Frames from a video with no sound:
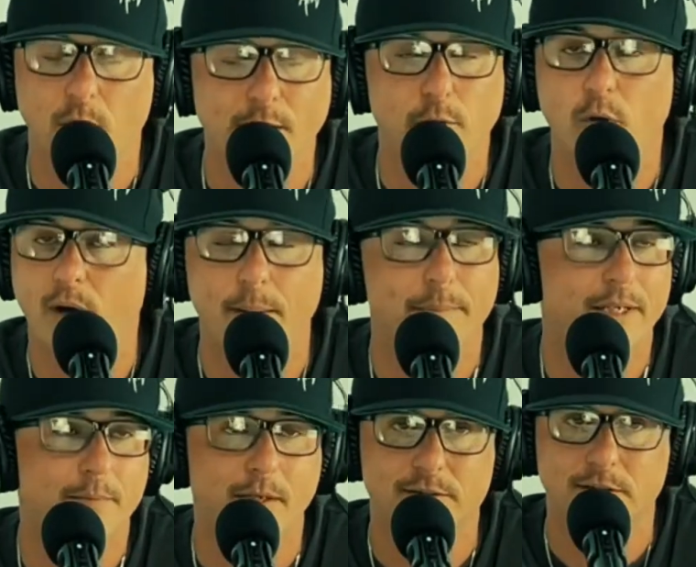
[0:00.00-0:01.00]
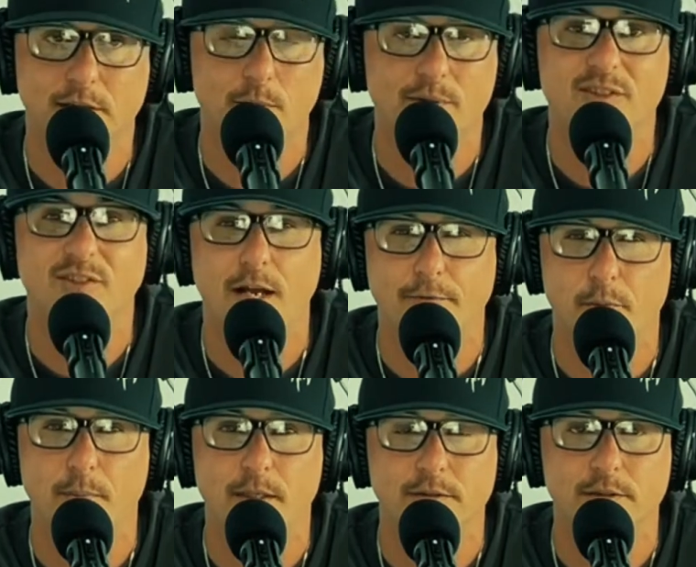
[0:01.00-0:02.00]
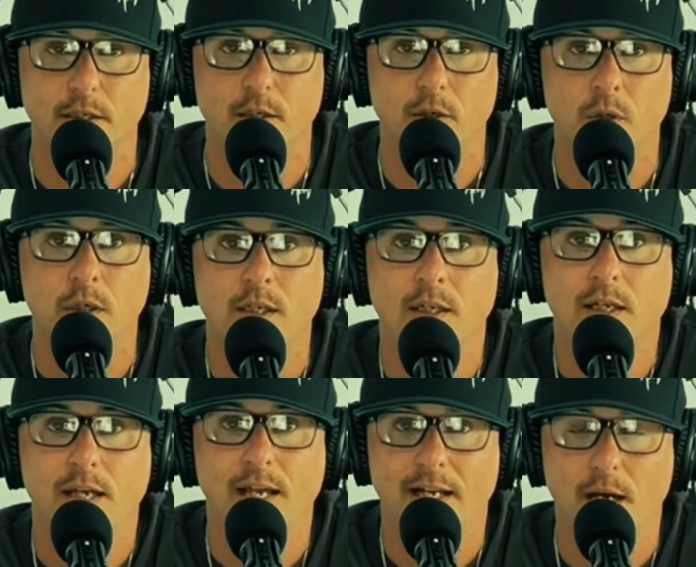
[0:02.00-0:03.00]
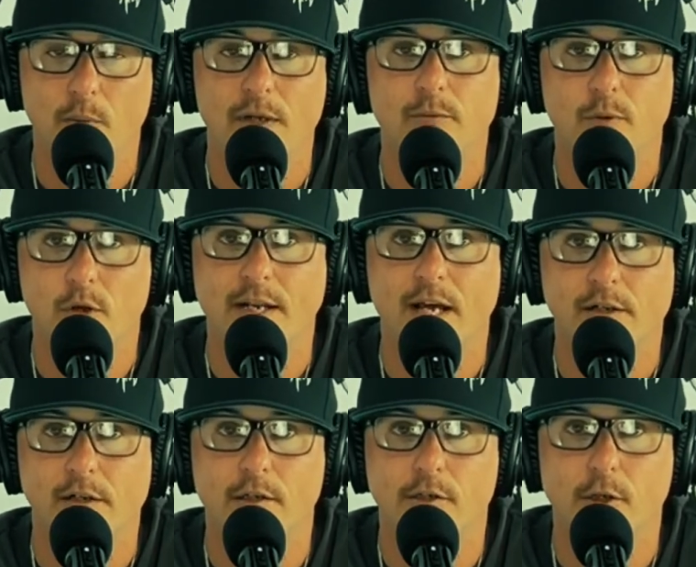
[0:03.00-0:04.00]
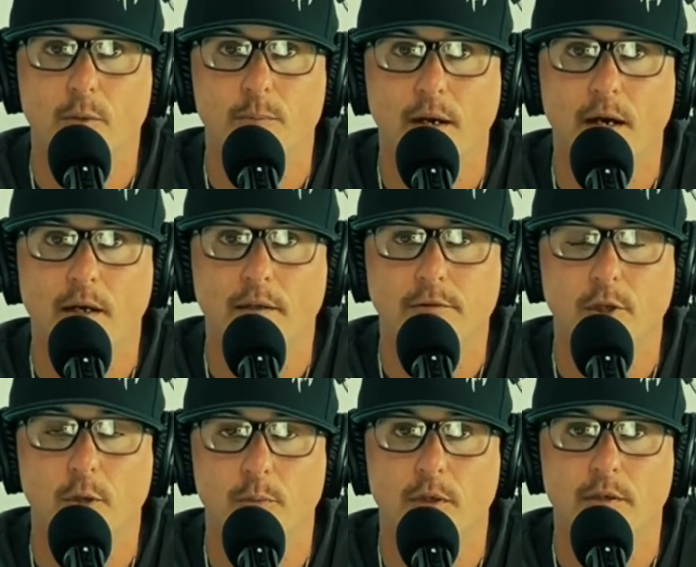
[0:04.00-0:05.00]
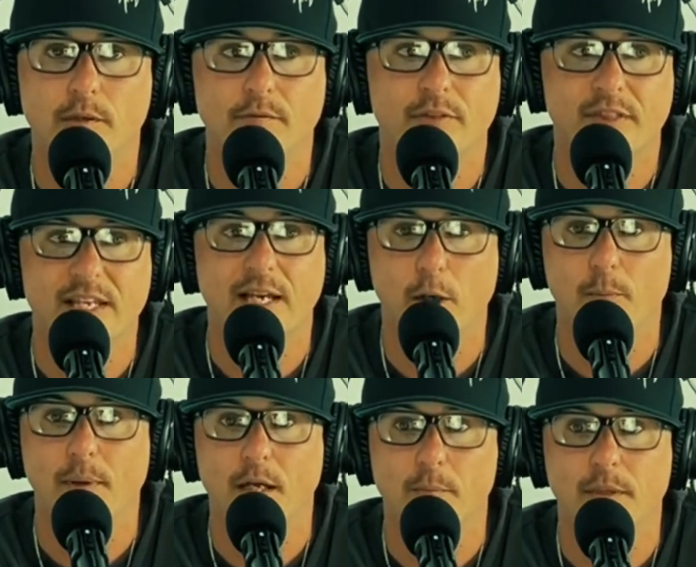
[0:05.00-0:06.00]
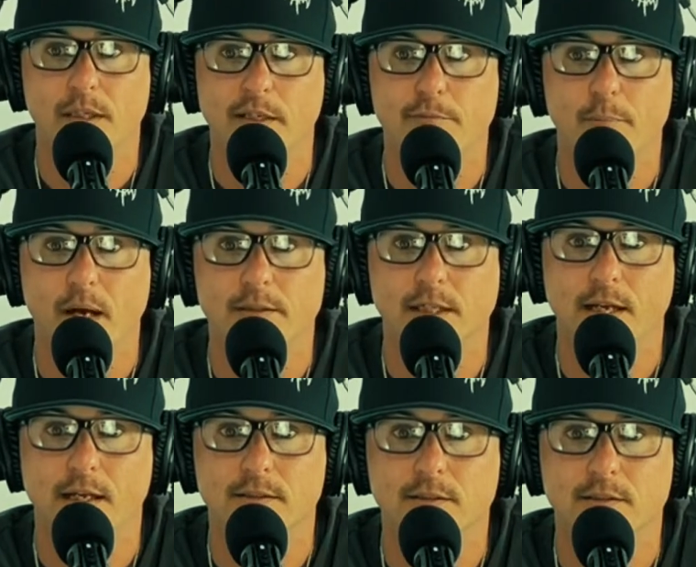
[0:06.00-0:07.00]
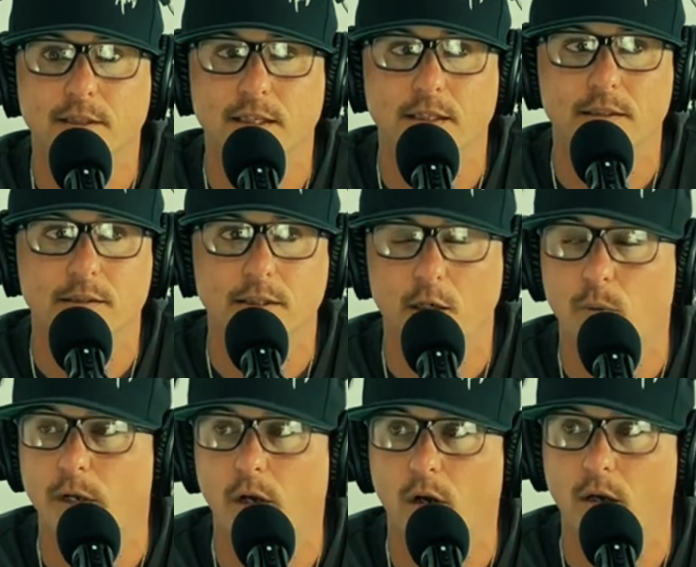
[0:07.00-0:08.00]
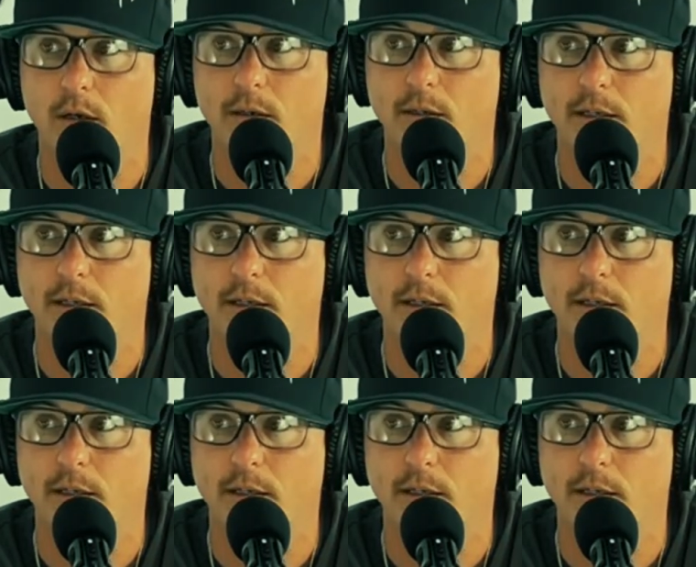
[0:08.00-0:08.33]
I don't know how many months ago, but several months ago. And I went and wrote down in a notebook, the Help My Unbelief podcast. And here we are.